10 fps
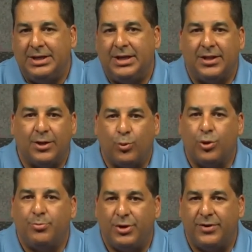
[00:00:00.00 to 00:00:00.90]
And like
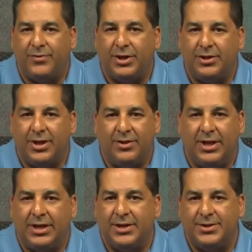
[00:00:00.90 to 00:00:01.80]
Warren Buffett, I
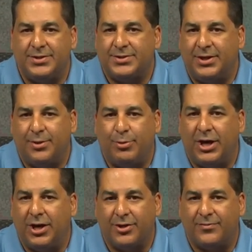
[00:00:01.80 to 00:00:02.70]
think his
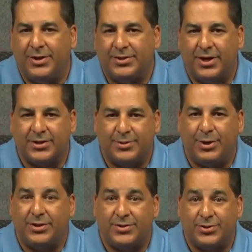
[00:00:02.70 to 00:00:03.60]
biography talks
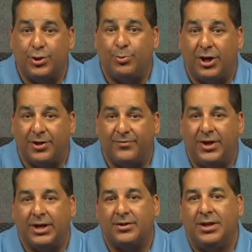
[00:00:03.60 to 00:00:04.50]
about the snowball
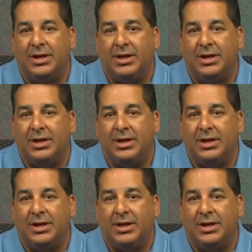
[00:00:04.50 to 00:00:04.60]
effect.